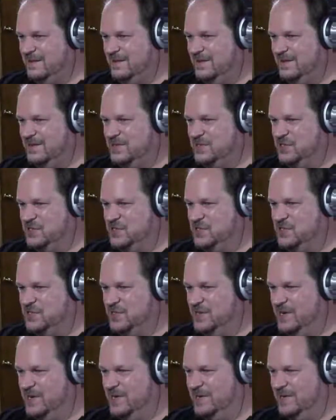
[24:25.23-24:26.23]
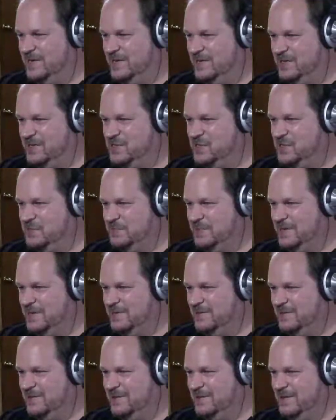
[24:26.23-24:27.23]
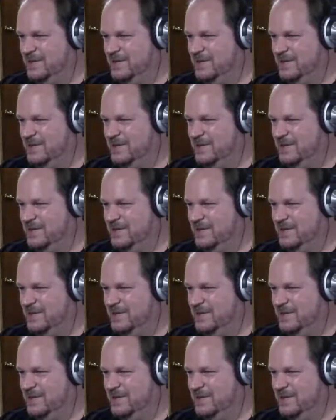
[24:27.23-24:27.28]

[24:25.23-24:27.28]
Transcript: This is not an easy battle.